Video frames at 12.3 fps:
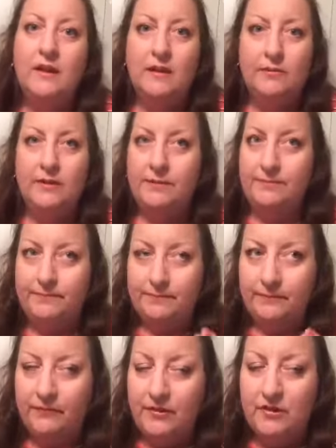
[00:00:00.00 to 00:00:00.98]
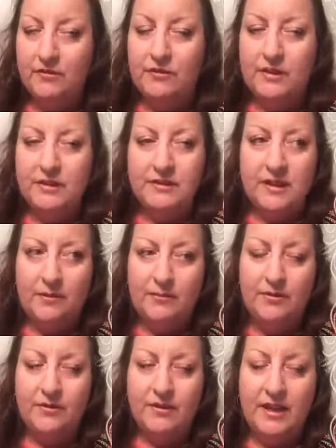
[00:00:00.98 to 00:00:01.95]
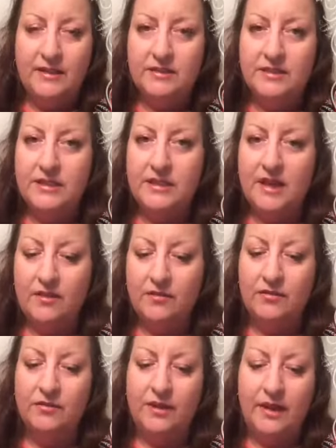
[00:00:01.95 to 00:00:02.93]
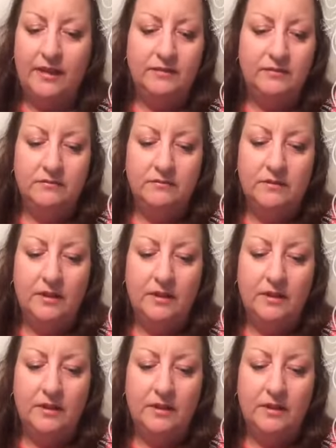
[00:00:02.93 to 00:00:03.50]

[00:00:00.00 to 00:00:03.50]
we figured things out, put our heads together, and